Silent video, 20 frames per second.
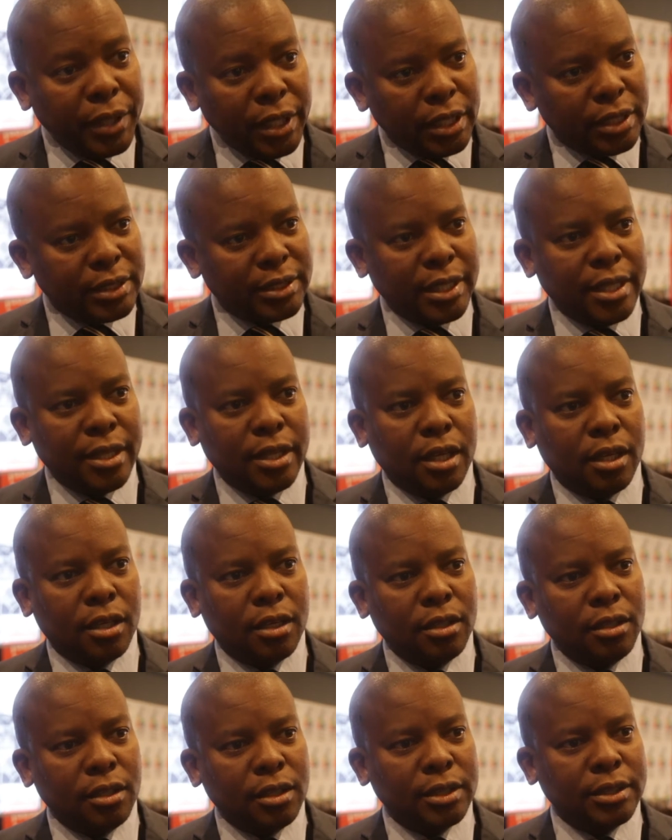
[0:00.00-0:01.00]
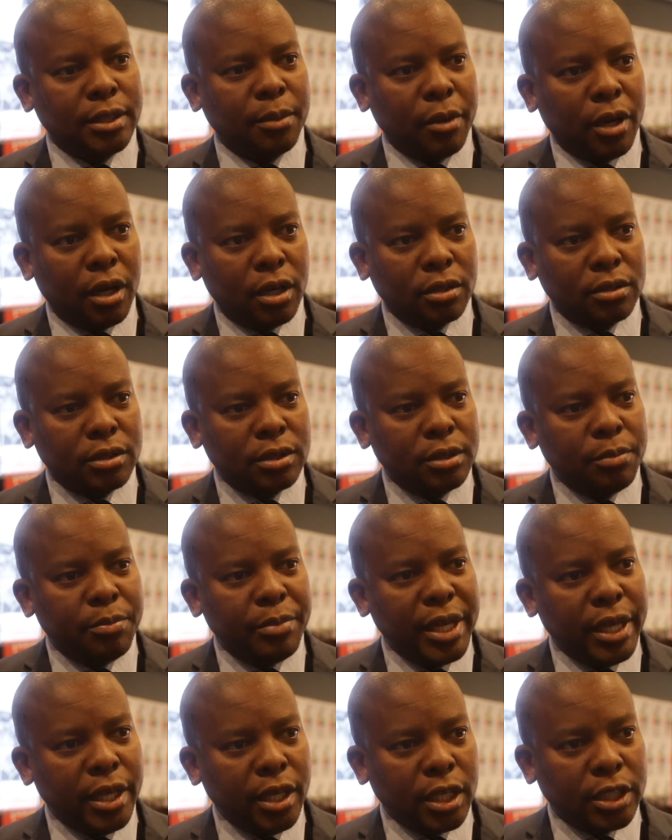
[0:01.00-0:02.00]
key pillars in there is
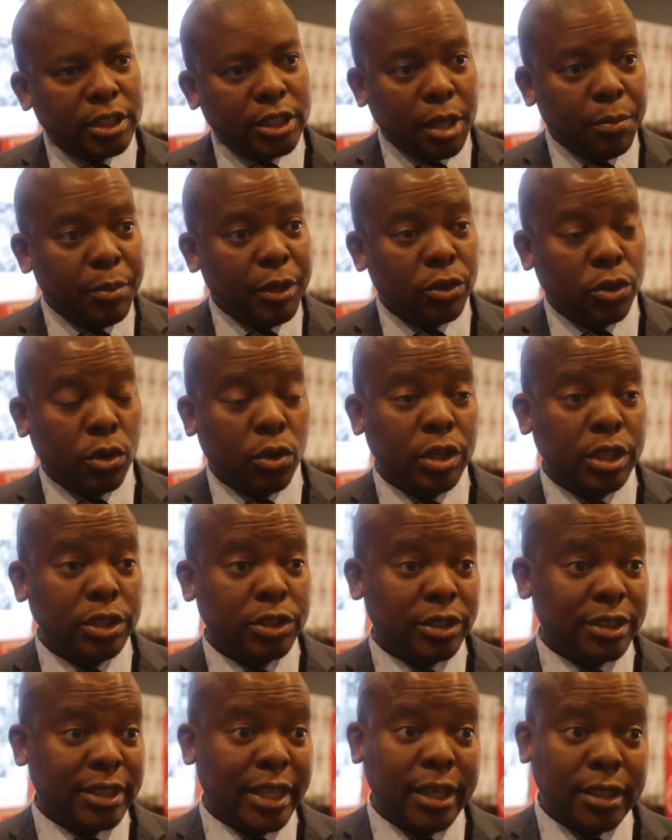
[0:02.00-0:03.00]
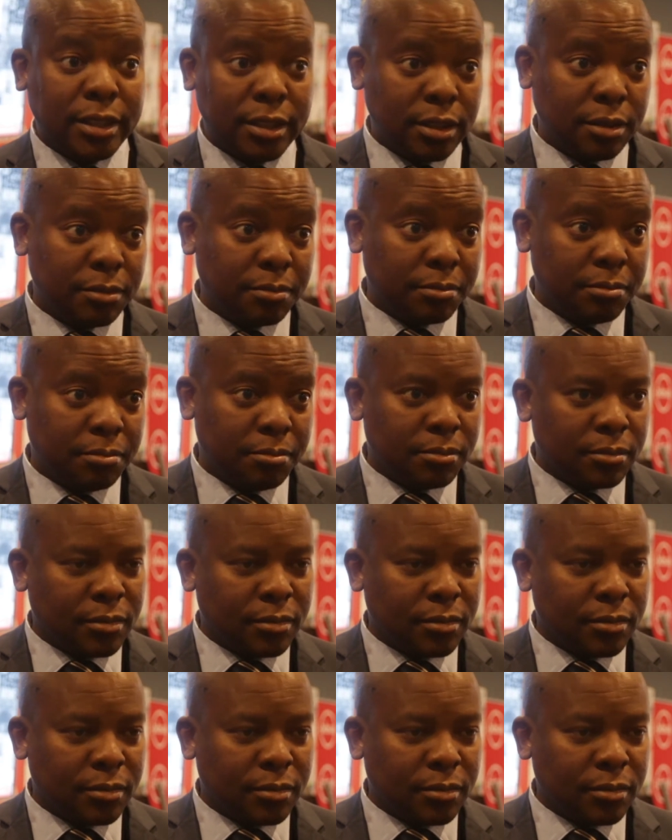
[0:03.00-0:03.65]
about playing a shaping role in society.